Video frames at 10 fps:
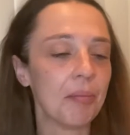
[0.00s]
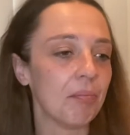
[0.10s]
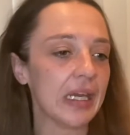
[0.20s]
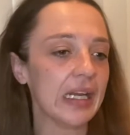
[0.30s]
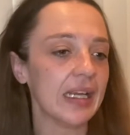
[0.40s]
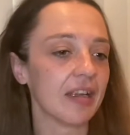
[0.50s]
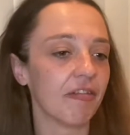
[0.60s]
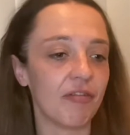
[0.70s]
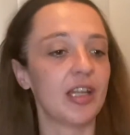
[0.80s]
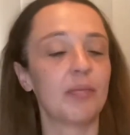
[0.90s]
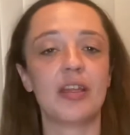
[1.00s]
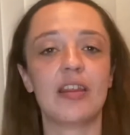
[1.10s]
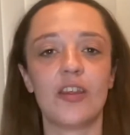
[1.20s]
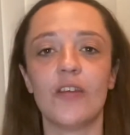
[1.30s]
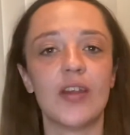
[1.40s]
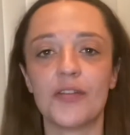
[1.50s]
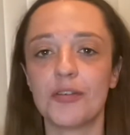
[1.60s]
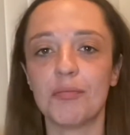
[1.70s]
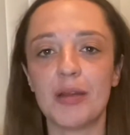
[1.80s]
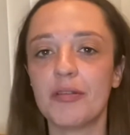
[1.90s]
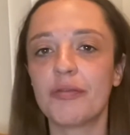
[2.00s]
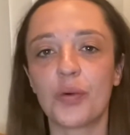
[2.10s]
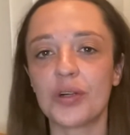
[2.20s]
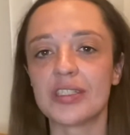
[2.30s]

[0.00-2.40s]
Meeting family that you've never met before